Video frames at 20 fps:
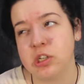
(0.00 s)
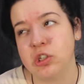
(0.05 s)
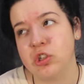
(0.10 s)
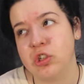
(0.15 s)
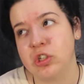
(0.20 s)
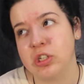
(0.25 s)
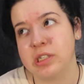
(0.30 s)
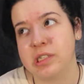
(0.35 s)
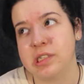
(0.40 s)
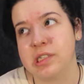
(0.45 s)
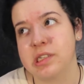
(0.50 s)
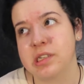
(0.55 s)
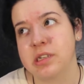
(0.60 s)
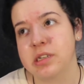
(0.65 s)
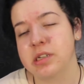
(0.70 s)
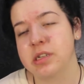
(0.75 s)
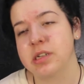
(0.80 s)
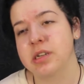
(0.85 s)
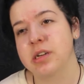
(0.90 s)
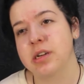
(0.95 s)
It
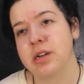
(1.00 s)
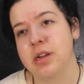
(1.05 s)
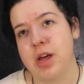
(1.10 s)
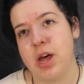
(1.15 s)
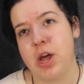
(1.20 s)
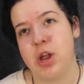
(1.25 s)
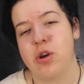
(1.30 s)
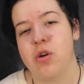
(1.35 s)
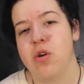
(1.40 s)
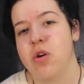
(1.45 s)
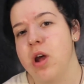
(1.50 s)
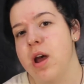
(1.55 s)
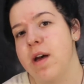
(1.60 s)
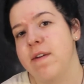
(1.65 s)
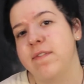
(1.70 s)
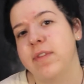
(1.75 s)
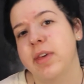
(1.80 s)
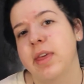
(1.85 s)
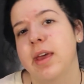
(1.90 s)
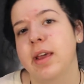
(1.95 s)
just, I don't know,
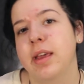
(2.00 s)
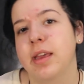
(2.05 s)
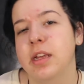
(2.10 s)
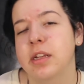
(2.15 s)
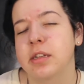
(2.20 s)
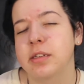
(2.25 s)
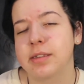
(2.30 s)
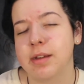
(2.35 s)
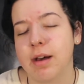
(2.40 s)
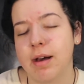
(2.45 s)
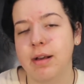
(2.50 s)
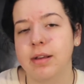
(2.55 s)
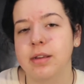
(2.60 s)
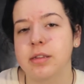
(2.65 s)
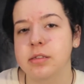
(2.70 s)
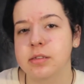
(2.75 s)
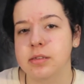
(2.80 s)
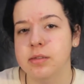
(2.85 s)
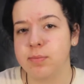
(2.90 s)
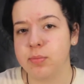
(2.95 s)
I feel like it
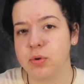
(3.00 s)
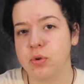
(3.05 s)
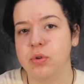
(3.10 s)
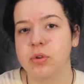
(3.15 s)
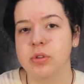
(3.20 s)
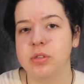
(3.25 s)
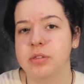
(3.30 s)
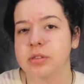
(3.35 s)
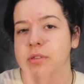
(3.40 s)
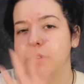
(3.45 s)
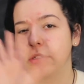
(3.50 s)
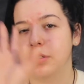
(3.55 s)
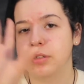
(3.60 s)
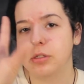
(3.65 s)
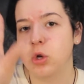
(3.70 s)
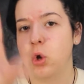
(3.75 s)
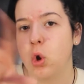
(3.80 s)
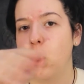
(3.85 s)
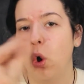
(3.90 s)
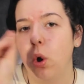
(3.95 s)
targets the pores and
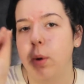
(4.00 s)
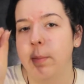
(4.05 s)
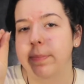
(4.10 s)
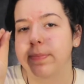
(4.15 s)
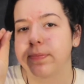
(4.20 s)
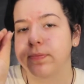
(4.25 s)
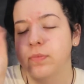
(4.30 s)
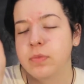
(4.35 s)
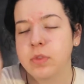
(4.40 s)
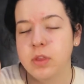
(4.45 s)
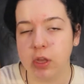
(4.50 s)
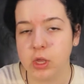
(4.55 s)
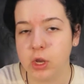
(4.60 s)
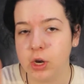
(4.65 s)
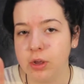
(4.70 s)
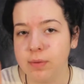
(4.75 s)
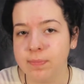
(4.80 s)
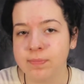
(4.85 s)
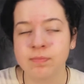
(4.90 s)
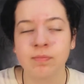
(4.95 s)
just, you
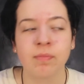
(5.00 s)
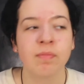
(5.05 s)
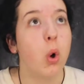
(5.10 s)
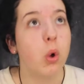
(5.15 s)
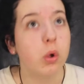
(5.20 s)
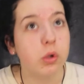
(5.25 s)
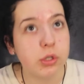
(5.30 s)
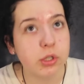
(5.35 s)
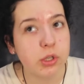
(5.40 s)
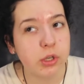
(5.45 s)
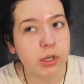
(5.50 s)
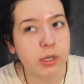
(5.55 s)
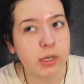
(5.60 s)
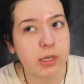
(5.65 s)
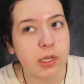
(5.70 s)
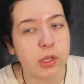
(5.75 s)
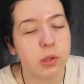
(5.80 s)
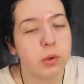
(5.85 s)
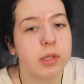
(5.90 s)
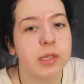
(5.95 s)
know? Also,
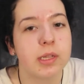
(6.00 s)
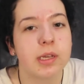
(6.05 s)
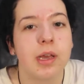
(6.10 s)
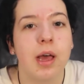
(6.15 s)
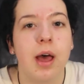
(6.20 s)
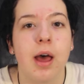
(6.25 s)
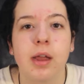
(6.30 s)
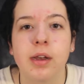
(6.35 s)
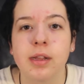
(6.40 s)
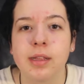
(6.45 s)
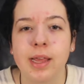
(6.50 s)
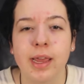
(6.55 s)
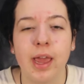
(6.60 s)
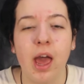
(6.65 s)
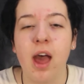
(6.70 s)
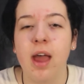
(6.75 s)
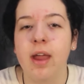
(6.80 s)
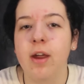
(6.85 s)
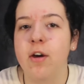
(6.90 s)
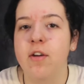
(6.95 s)
another one that kind of,
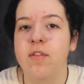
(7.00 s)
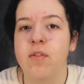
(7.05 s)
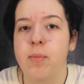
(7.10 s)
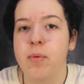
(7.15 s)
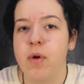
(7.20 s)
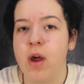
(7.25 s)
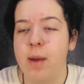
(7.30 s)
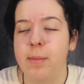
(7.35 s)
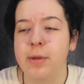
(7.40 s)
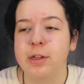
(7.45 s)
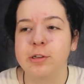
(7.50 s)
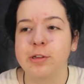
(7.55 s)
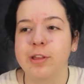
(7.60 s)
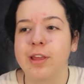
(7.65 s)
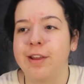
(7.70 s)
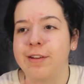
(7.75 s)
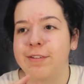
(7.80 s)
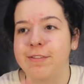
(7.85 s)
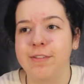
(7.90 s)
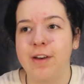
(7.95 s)
like, I over prime. I do
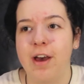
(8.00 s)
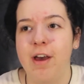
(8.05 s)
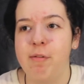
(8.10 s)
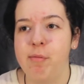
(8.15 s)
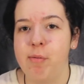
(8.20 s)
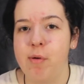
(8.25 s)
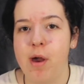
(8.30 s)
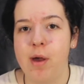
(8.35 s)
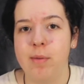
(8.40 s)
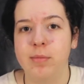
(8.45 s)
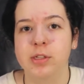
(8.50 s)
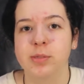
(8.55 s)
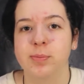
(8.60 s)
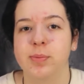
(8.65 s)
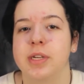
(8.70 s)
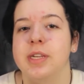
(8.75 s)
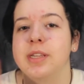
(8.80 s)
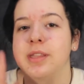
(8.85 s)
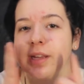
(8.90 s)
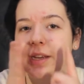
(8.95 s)
like 5 primers,
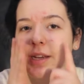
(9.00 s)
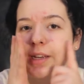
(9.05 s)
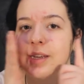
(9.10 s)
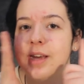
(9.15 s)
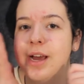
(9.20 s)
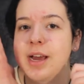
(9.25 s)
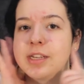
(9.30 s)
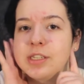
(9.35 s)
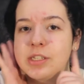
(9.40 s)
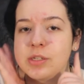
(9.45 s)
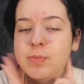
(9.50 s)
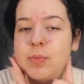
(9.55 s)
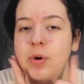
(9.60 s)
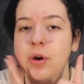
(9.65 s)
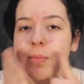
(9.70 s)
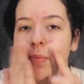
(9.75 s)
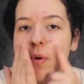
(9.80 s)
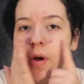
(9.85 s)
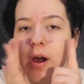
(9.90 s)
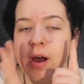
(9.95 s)
but in like, I
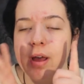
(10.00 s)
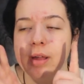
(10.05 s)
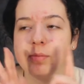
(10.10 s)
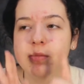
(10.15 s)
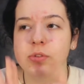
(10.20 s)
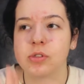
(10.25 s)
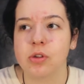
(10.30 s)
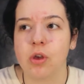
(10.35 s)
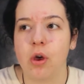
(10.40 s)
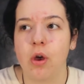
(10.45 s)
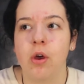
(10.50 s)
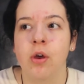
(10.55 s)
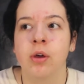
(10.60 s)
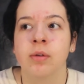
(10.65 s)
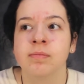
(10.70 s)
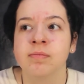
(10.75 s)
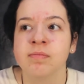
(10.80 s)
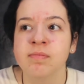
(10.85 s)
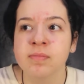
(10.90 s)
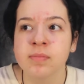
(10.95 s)
spot prime. So
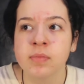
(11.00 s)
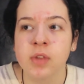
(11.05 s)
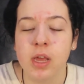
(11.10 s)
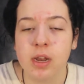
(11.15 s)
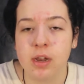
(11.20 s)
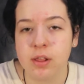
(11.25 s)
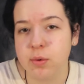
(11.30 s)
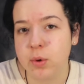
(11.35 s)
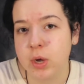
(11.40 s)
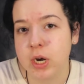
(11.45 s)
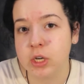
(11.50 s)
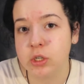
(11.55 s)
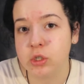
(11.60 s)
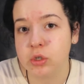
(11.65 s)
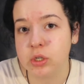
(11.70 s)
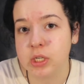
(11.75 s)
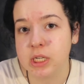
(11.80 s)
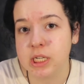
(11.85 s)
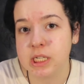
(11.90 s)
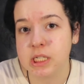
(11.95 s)
another one I
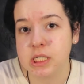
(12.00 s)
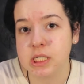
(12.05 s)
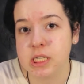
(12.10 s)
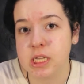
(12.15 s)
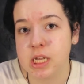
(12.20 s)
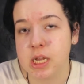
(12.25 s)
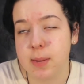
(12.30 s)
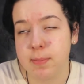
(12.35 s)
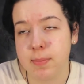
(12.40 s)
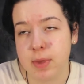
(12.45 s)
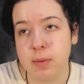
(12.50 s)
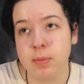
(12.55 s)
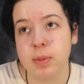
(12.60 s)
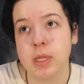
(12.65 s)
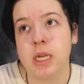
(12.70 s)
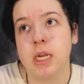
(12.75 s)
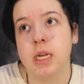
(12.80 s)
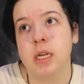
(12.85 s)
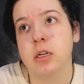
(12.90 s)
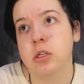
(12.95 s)
do is the
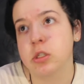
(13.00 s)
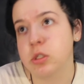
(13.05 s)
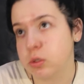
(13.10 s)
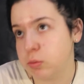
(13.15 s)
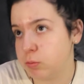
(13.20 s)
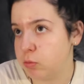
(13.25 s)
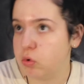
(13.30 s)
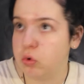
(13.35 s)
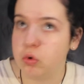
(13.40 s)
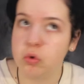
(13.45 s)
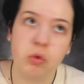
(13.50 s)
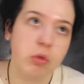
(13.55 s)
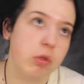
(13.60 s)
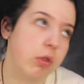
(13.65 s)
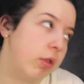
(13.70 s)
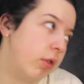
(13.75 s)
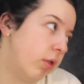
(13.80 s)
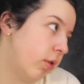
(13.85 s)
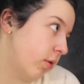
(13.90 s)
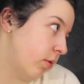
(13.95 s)
Maybelline Smooth